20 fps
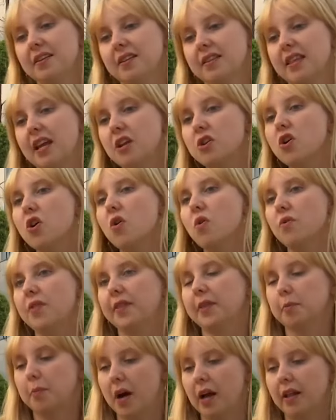they know
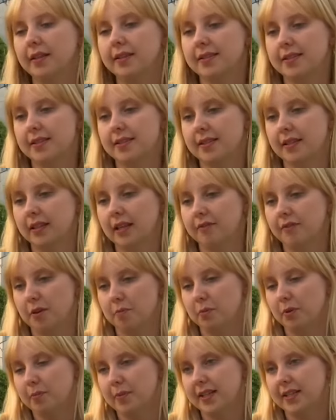that the policies that they've
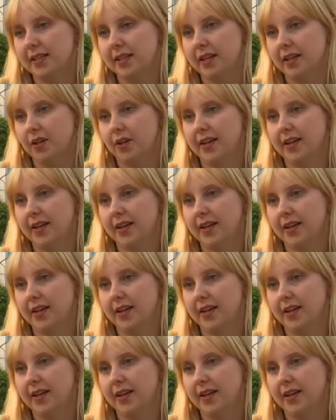implemented